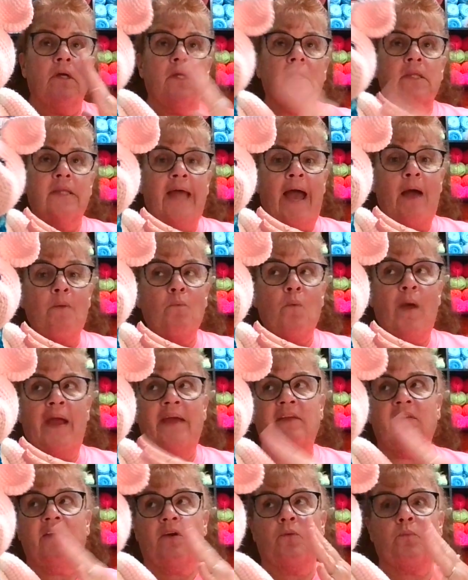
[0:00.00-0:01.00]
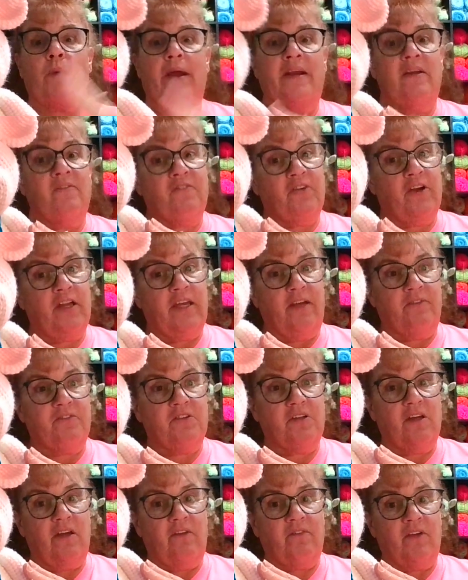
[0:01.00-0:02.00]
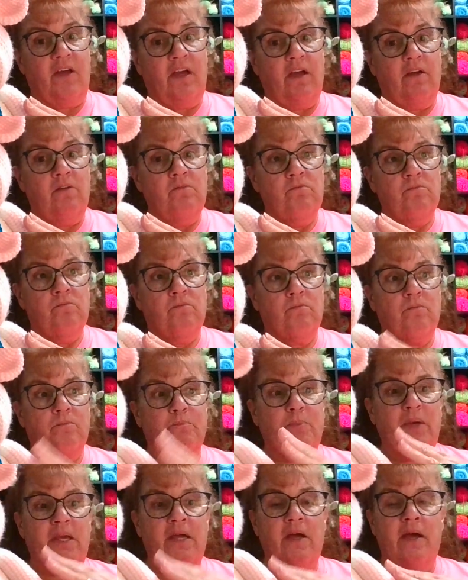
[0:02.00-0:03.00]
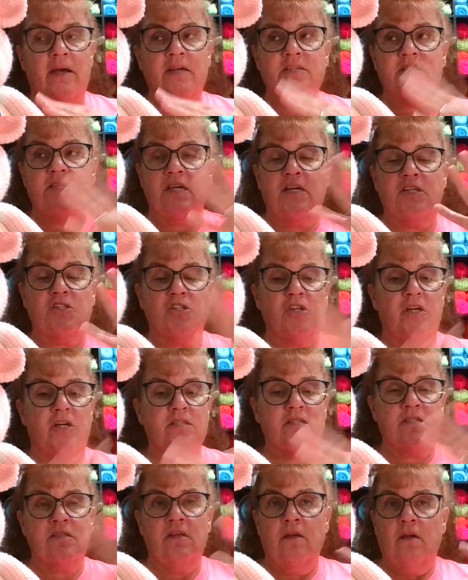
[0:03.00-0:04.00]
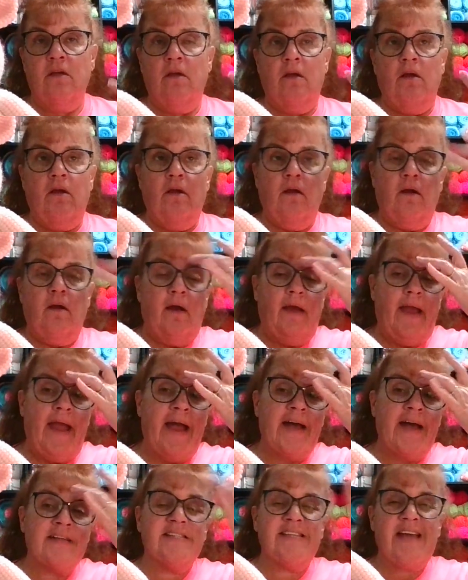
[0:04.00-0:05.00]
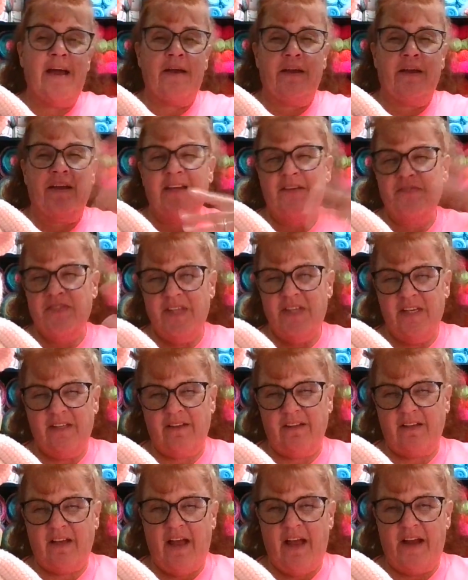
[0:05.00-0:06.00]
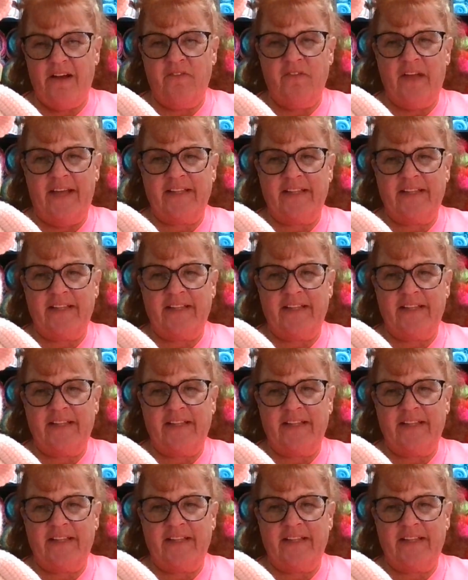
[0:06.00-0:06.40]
That way they're ready for gift giving, because it just gives it kind of like